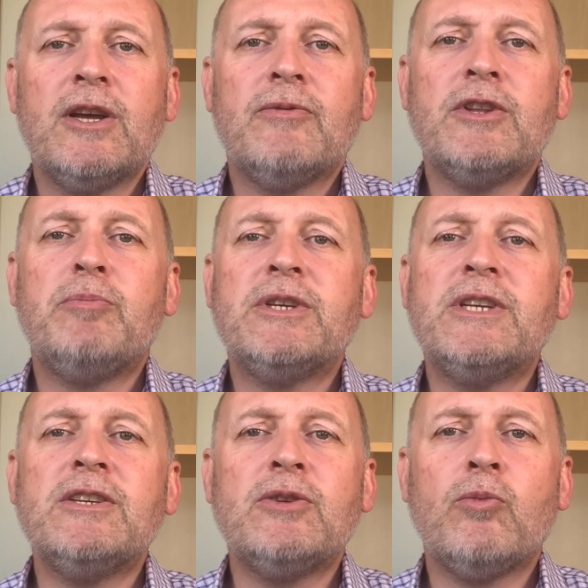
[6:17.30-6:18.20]
For the
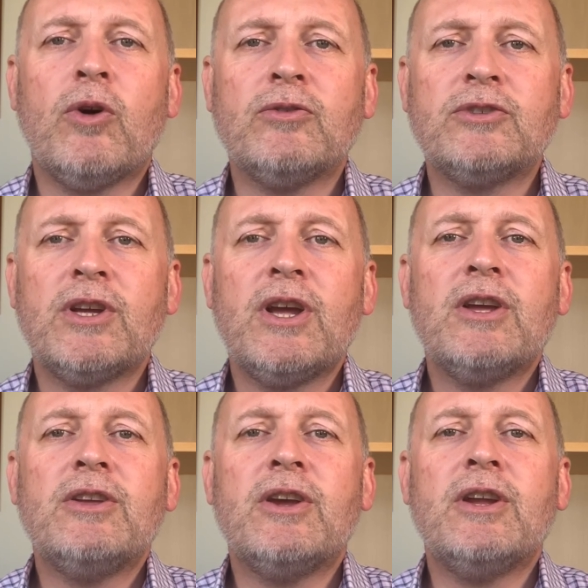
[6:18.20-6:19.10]
persistent ones,
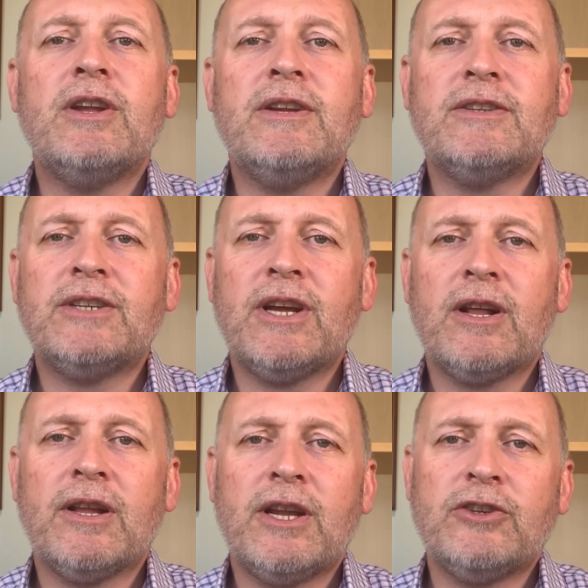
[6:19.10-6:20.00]
you're going to need to see a
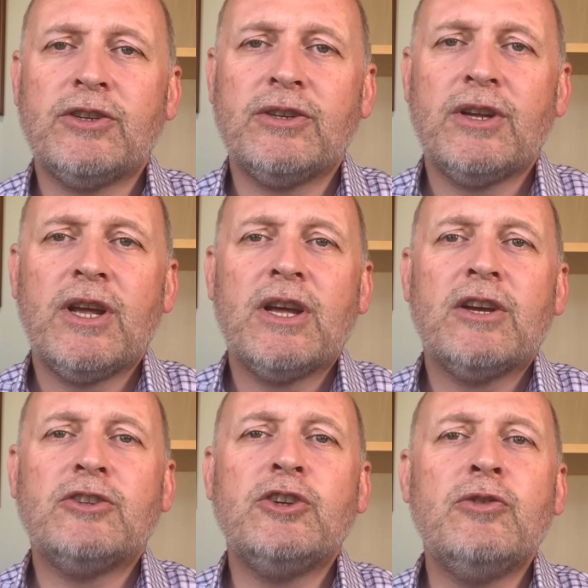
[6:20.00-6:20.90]
clinician,
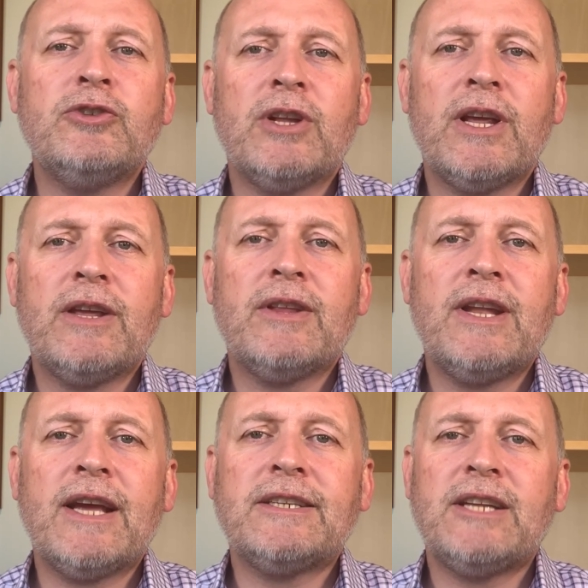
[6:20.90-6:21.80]
as usually the
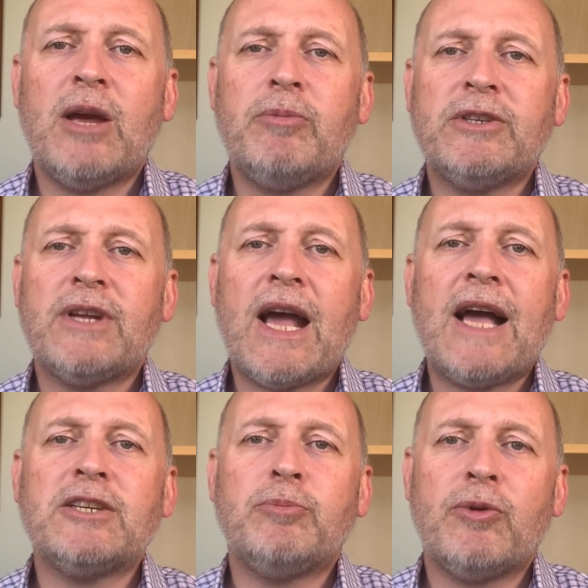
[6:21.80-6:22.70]
next step is to
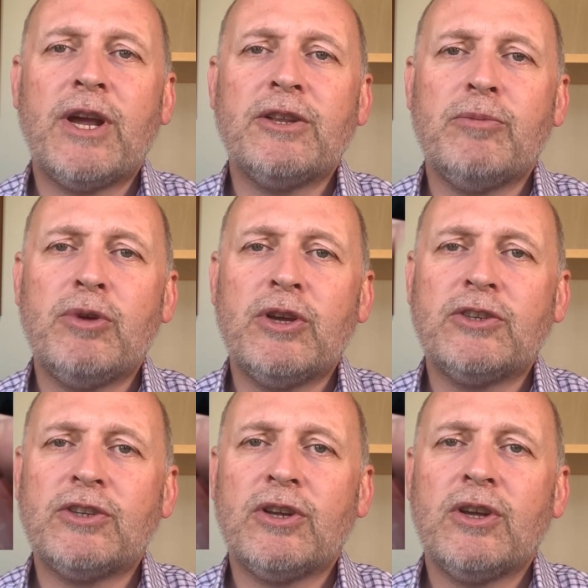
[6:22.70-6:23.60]
aspirate the
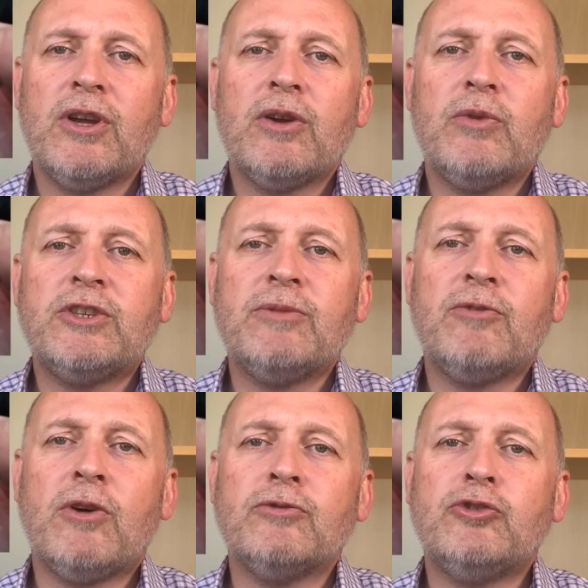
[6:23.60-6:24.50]
bursa, which
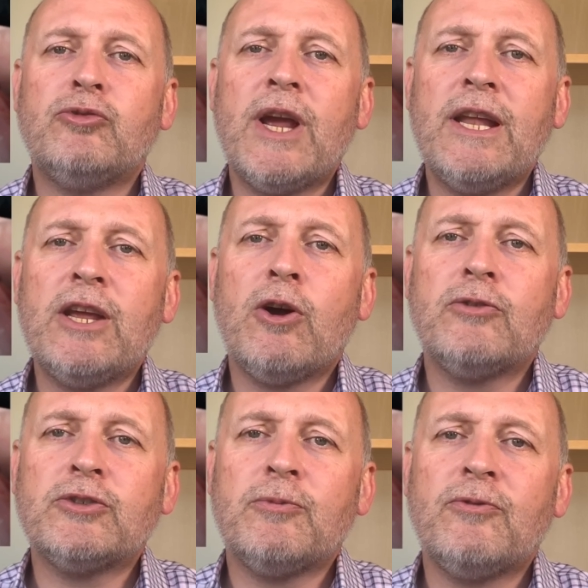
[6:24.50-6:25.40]
involves draining
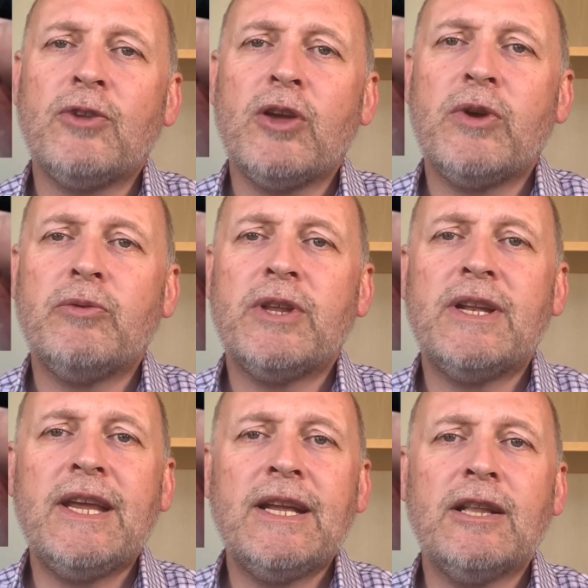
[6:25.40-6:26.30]
off some fluid with a
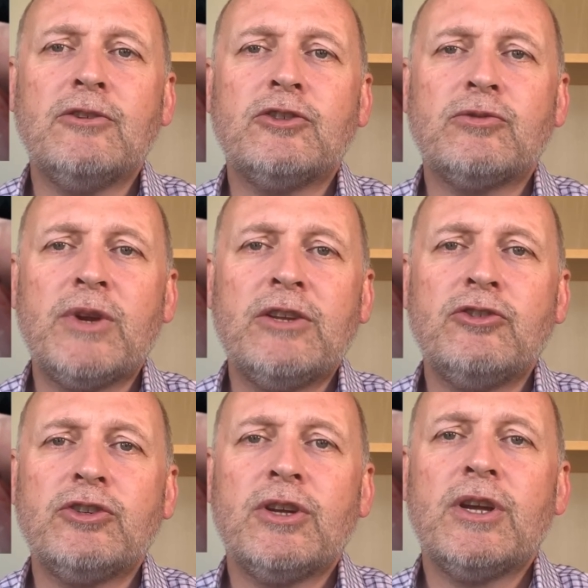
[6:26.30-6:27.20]
needle and
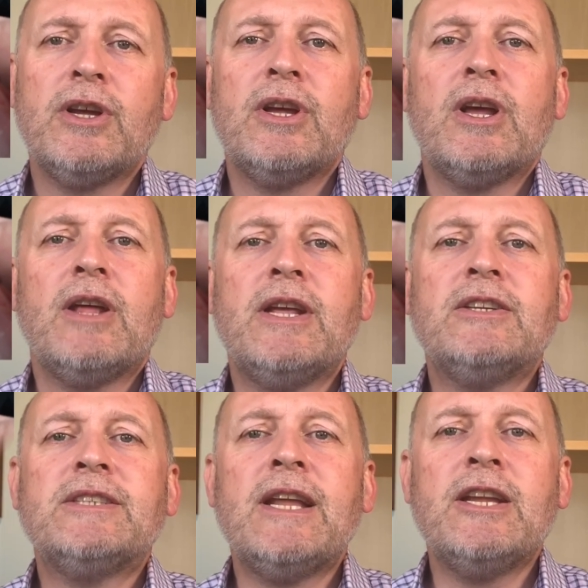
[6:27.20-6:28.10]
syringe, and
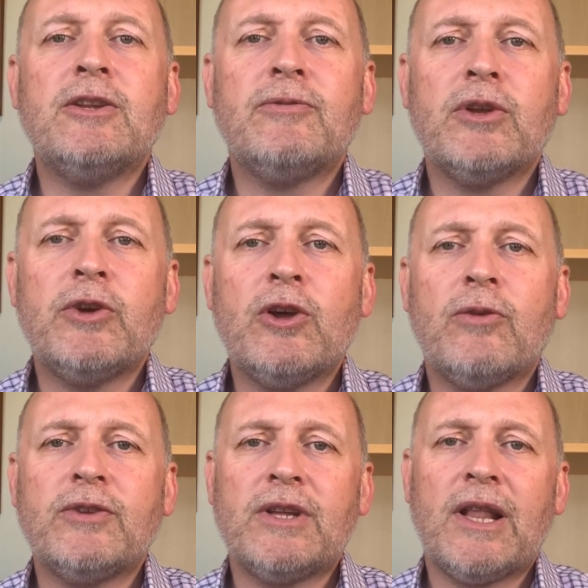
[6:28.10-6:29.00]
then sending the fluid
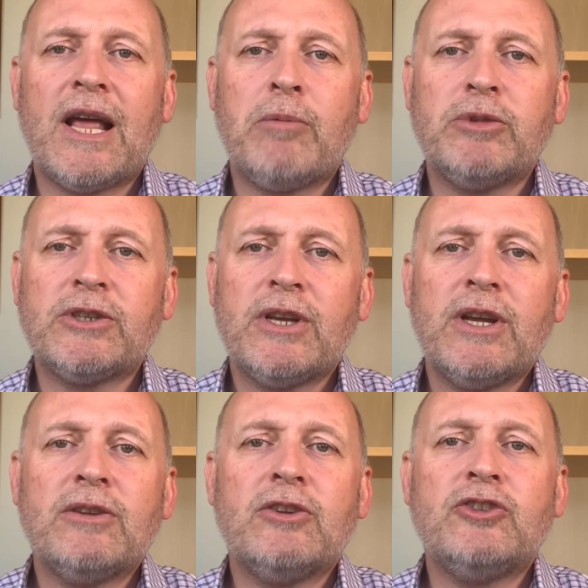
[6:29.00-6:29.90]
off to the labs
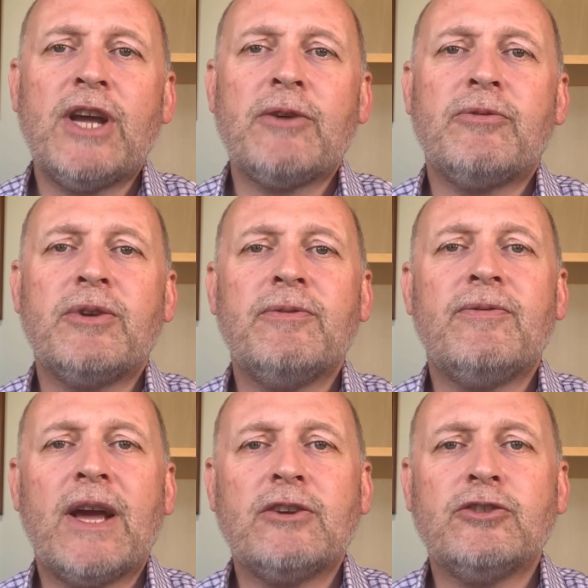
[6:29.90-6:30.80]
to check for
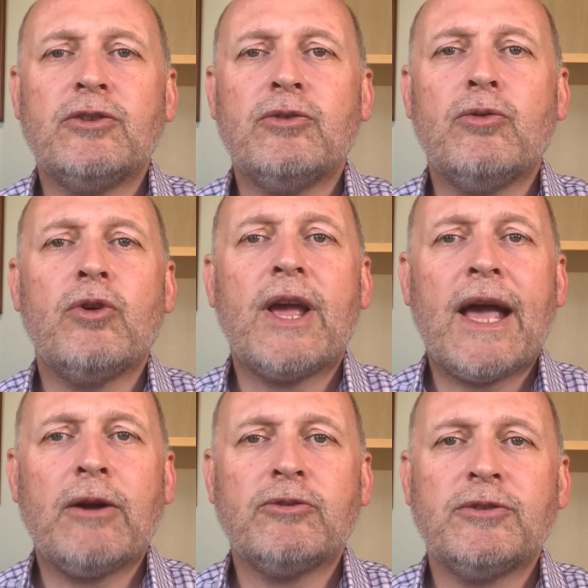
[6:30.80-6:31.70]
infection or
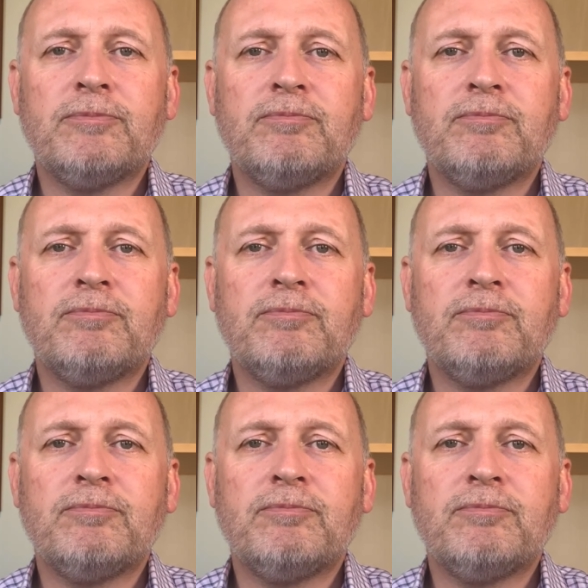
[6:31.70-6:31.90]
gout.